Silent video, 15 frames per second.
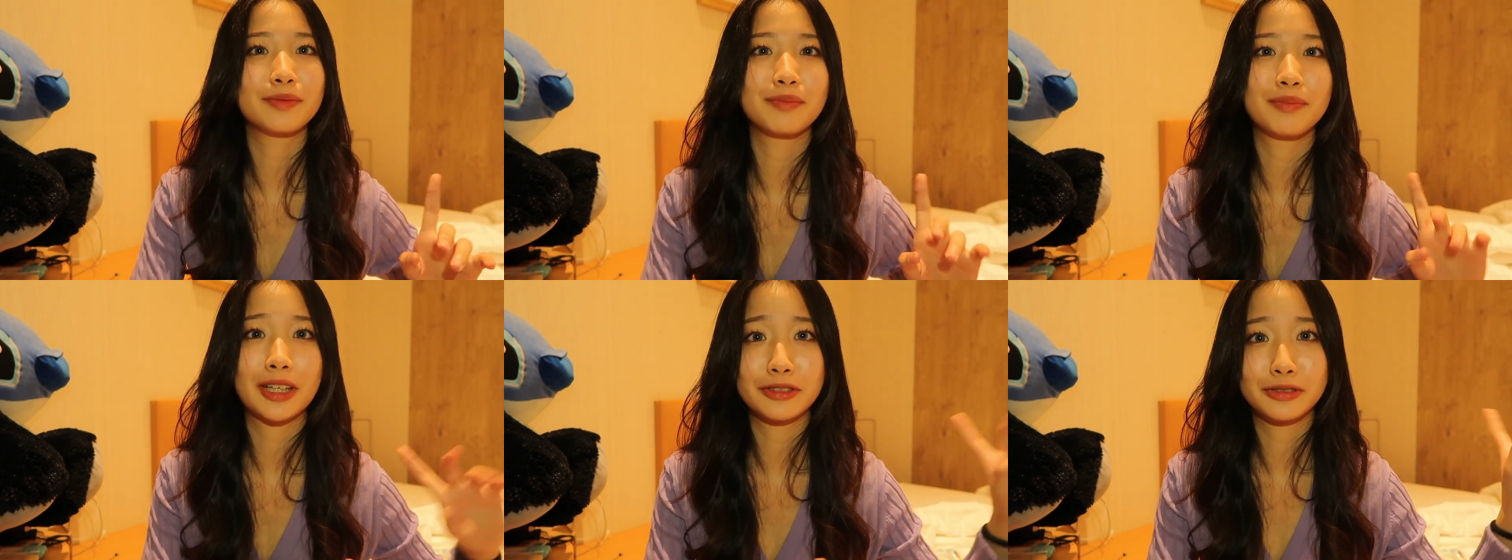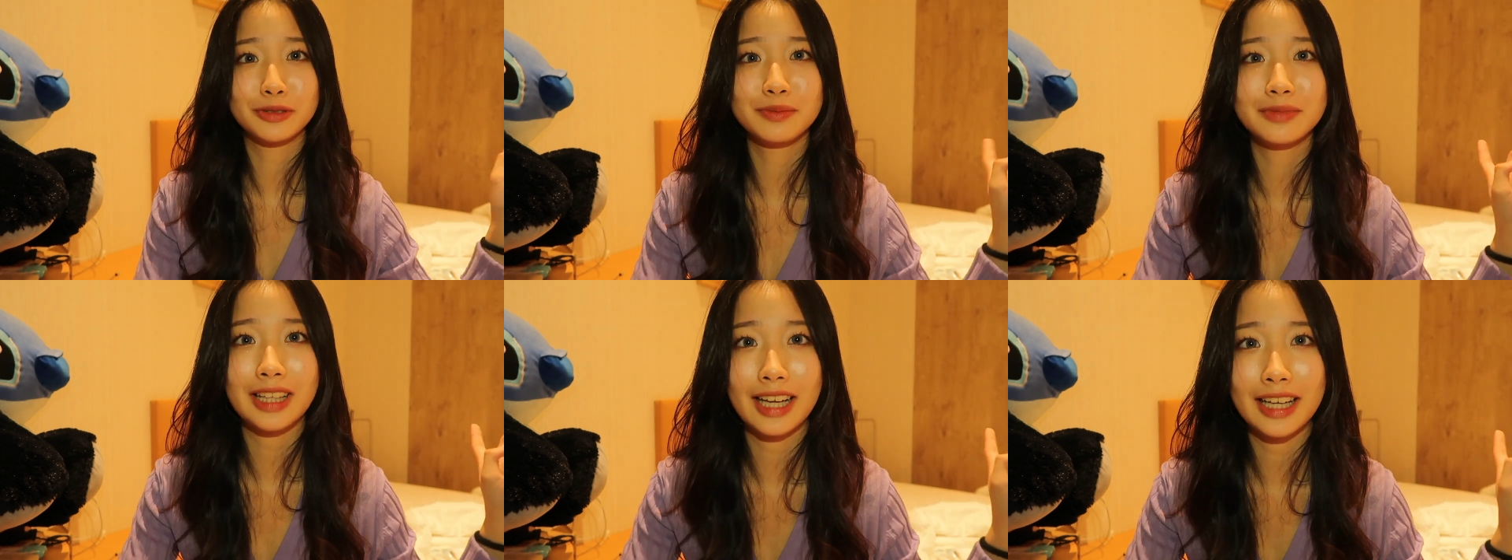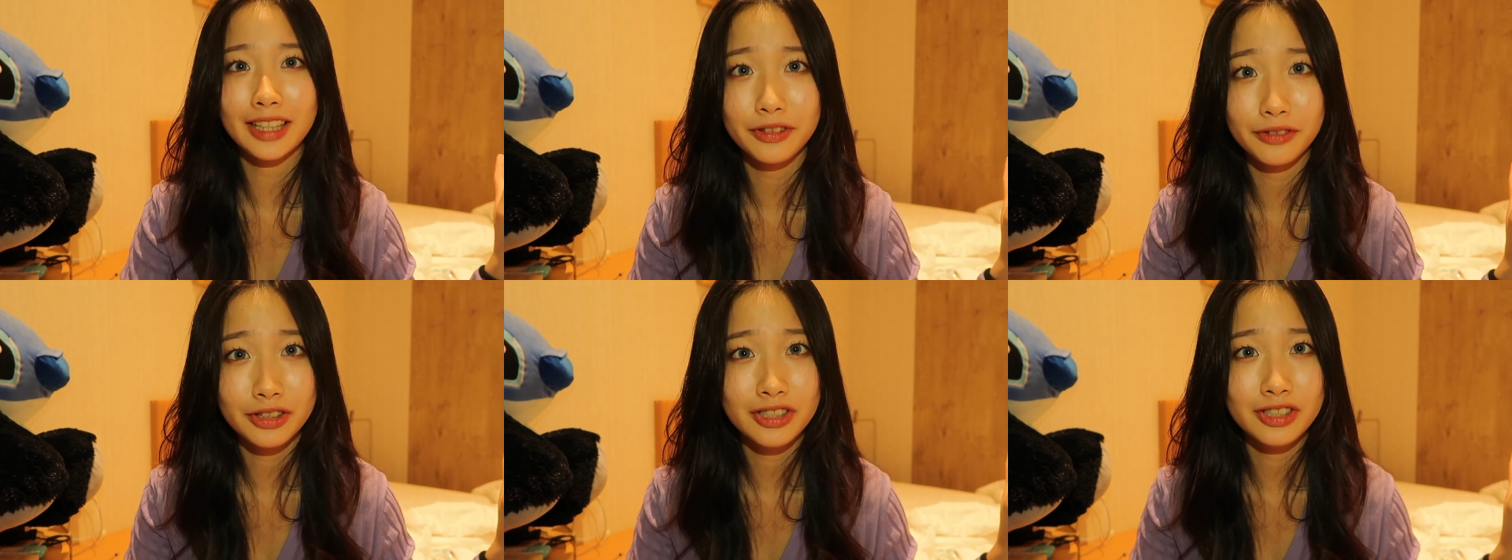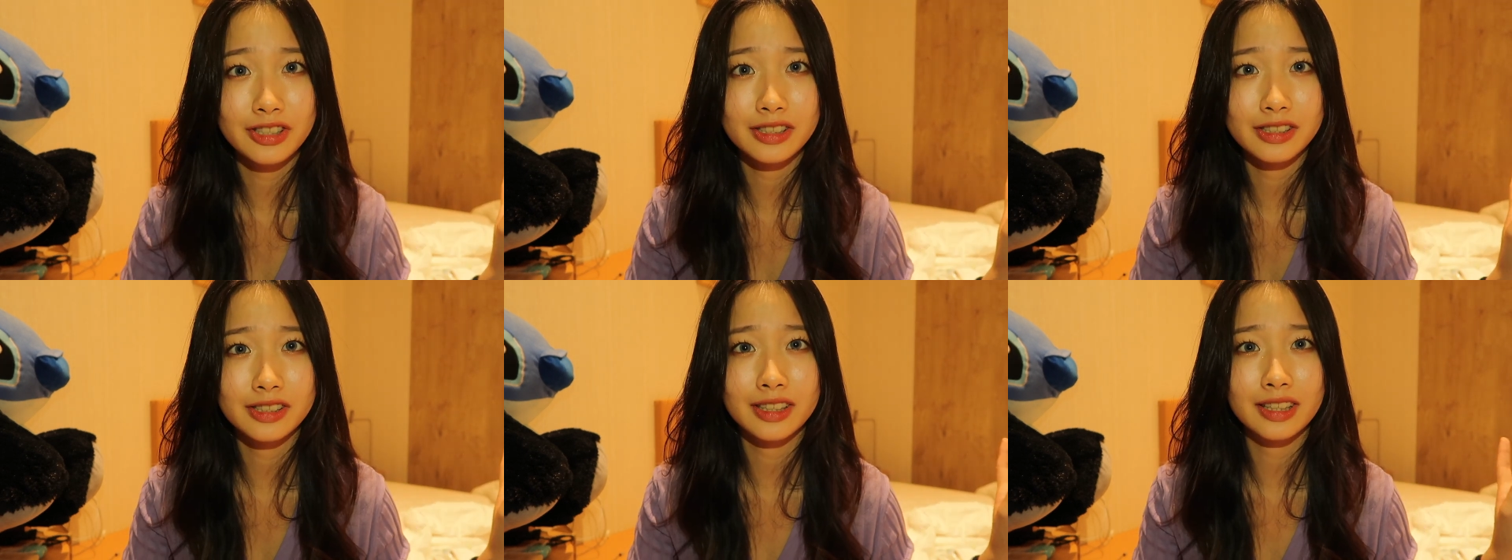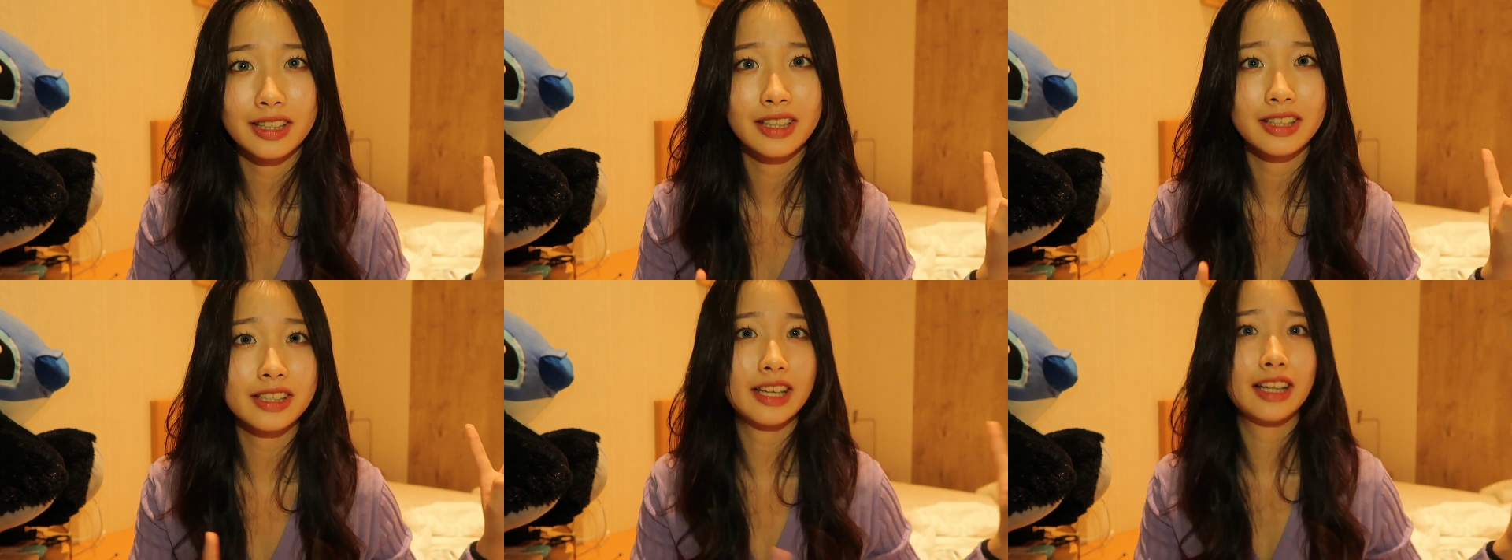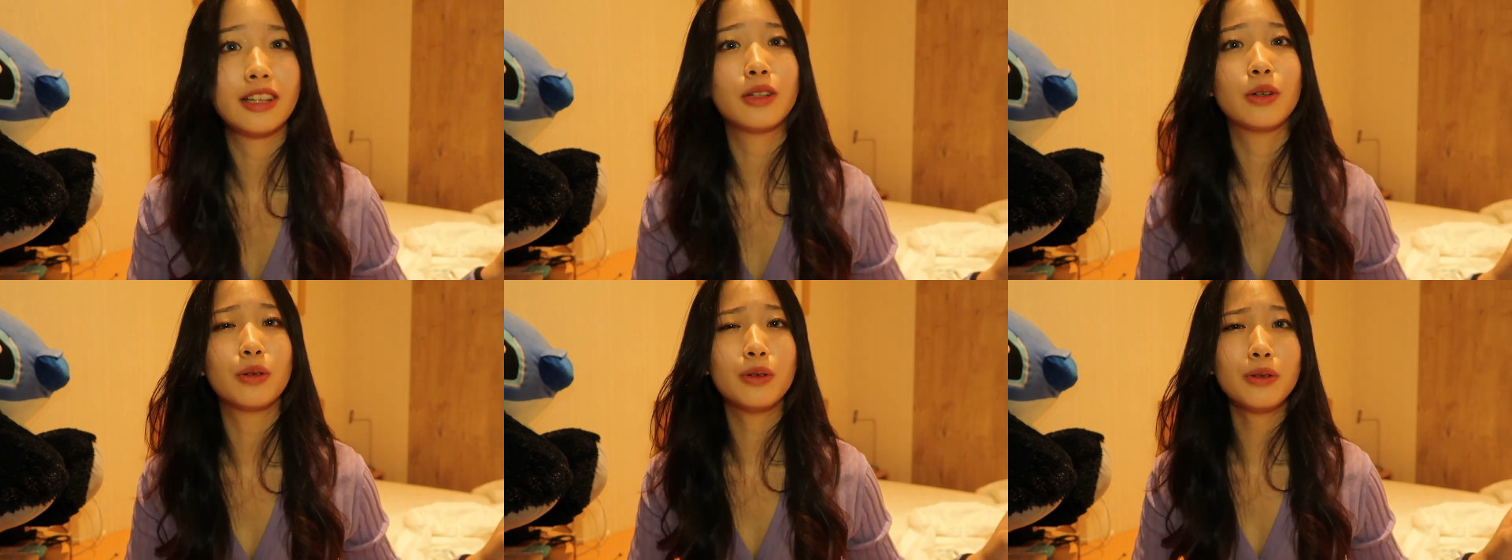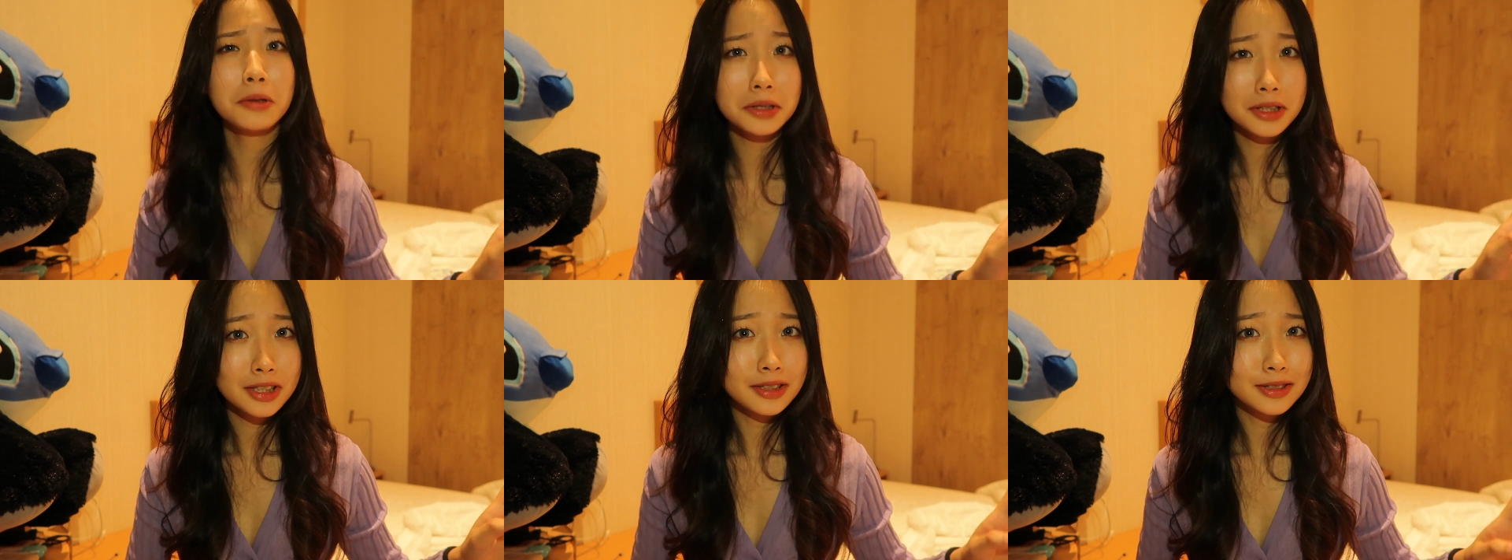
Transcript: my room light, which is yellow.